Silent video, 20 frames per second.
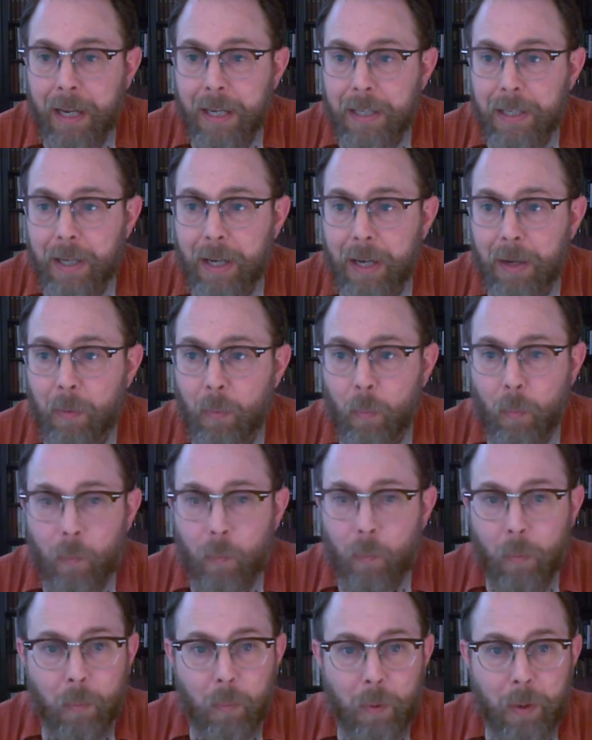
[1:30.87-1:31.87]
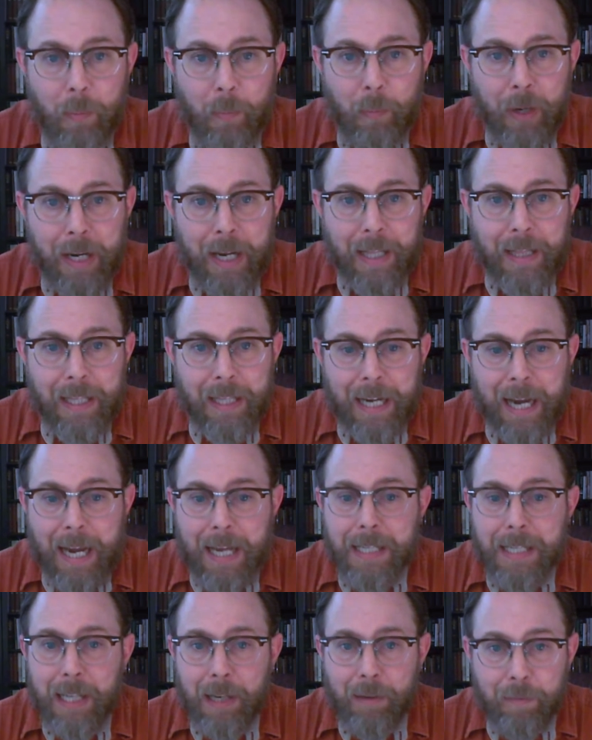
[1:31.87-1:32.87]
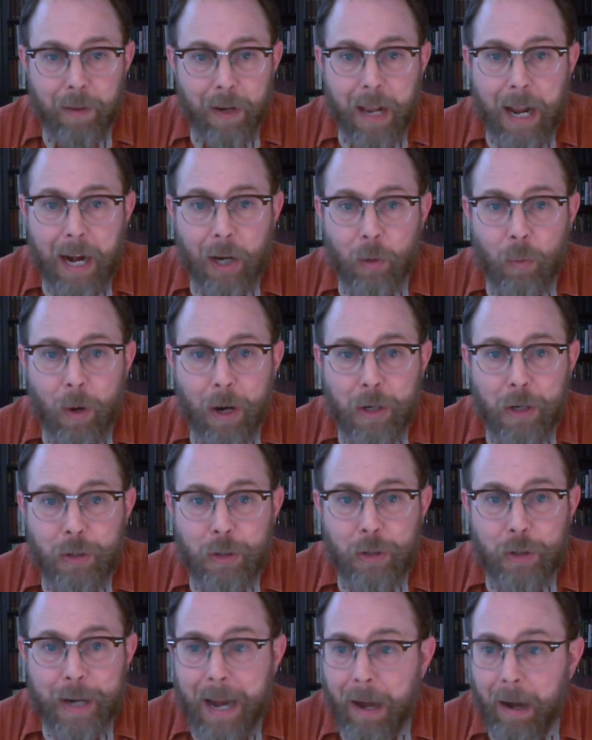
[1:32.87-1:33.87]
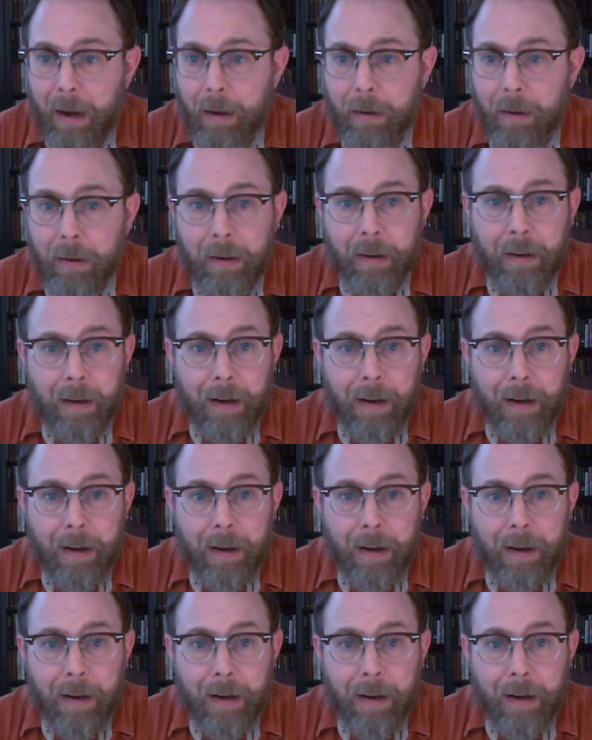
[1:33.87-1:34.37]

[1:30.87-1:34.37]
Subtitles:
We get the guest, they fill out a questionnaire,